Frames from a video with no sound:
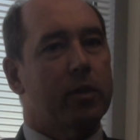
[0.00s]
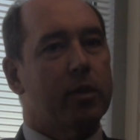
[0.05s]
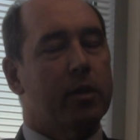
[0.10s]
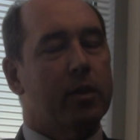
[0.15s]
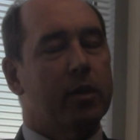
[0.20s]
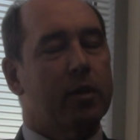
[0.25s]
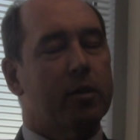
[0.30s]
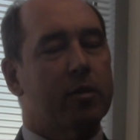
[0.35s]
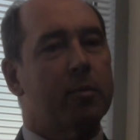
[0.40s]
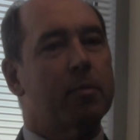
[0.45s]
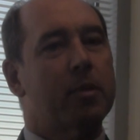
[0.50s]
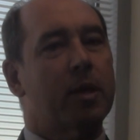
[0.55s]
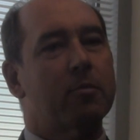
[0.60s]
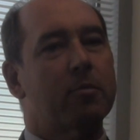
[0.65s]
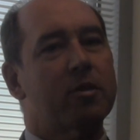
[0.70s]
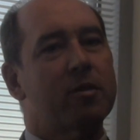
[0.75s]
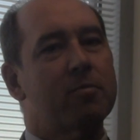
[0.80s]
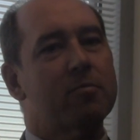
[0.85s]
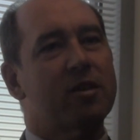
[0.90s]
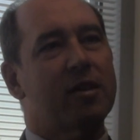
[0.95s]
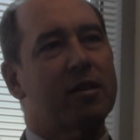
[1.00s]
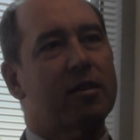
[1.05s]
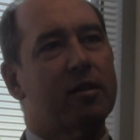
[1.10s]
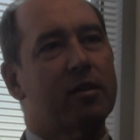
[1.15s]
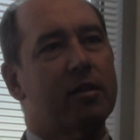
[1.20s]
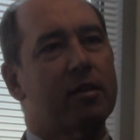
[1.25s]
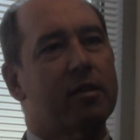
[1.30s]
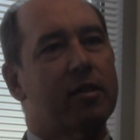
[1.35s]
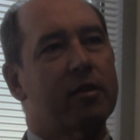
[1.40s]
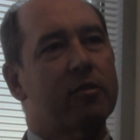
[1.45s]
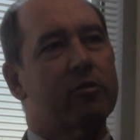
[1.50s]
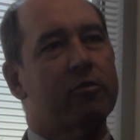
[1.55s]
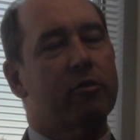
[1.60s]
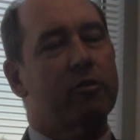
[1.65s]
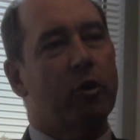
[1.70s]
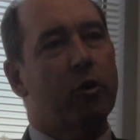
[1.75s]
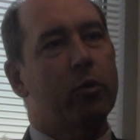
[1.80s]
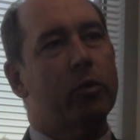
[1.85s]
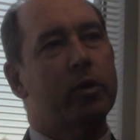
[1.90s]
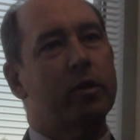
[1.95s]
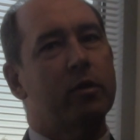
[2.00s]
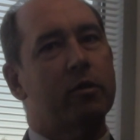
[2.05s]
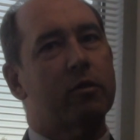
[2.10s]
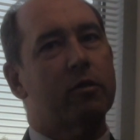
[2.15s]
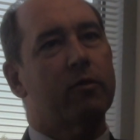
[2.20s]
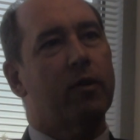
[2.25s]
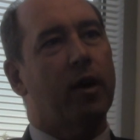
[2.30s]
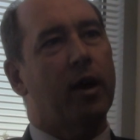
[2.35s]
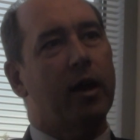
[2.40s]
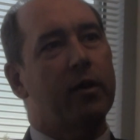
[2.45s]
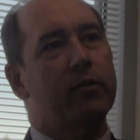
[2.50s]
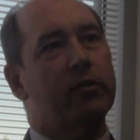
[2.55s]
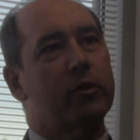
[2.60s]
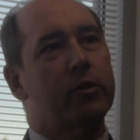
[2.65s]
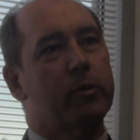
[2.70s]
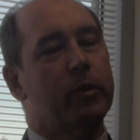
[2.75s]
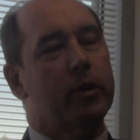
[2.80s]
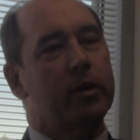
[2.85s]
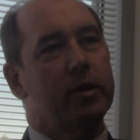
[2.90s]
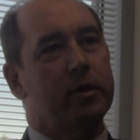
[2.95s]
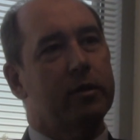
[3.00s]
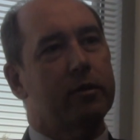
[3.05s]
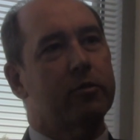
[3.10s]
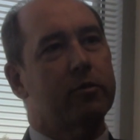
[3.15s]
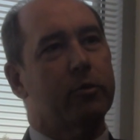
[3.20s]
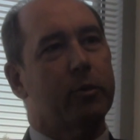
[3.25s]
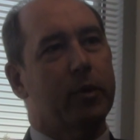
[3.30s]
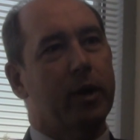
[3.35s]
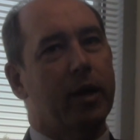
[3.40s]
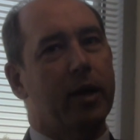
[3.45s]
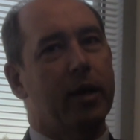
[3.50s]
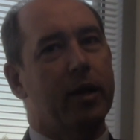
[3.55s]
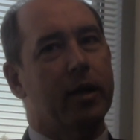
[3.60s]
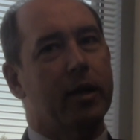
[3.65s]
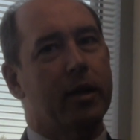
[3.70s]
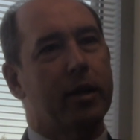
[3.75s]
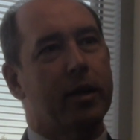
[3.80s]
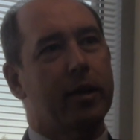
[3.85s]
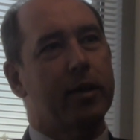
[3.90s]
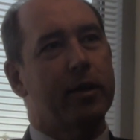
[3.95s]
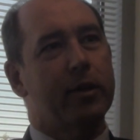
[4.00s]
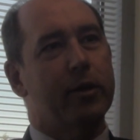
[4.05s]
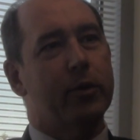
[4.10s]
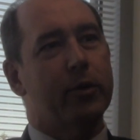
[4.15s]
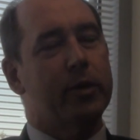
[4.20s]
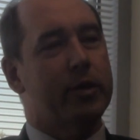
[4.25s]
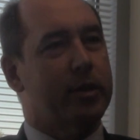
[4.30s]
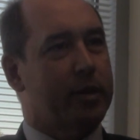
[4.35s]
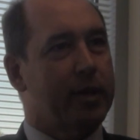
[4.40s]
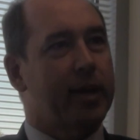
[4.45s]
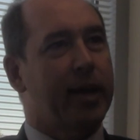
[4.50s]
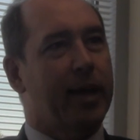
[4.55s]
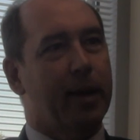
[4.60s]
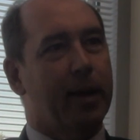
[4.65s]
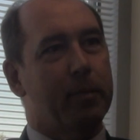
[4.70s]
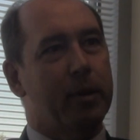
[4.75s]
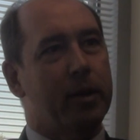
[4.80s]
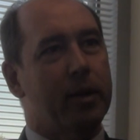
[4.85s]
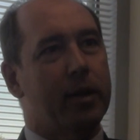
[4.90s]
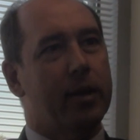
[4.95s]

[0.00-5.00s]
It sometimes seems like things are always 5 to 20 years away, until they happen.